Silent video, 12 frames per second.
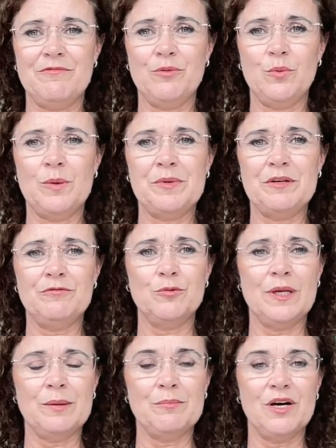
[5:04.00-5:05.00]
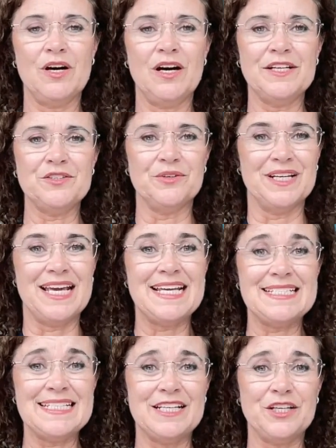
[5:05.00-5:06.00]
for women falling behind on
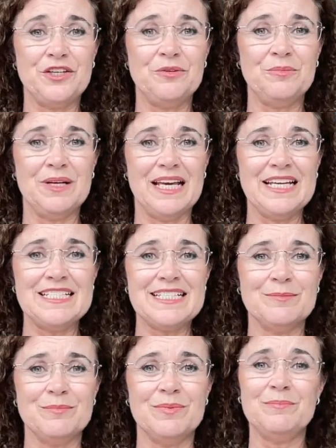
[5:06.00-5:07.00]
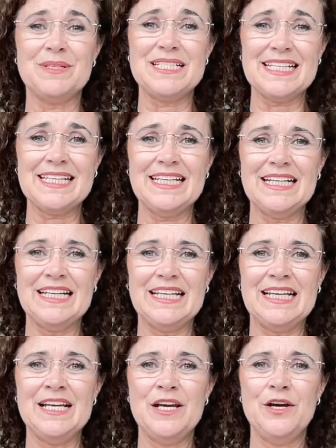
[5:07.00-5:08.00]
asset accumulation,
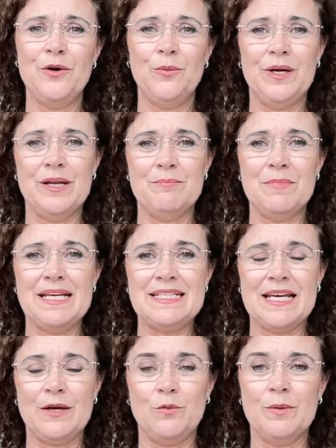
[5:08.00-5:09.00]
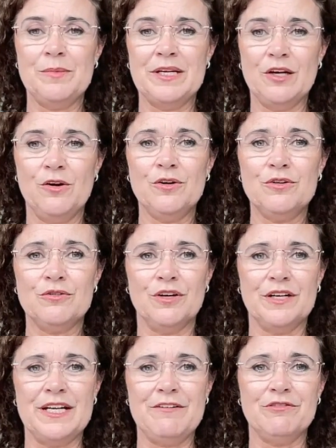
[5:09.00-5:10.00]
particularly when it may take women longer
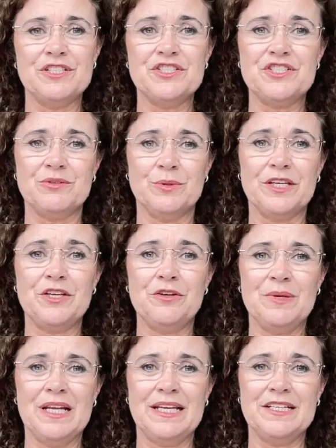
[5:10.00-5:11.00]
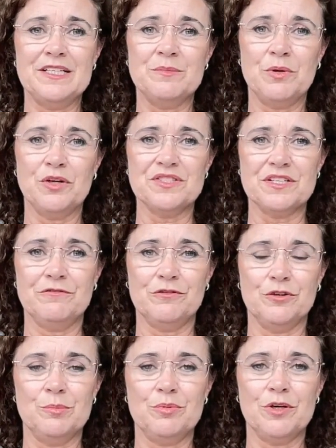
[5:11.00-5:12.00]
on average to accumulate a deposit
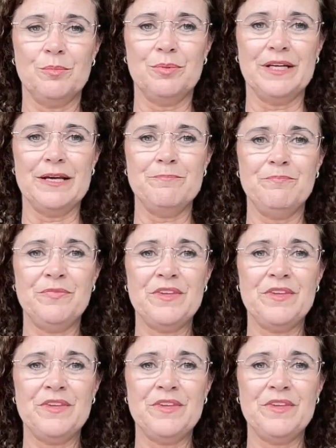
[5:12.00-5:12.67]
for a property.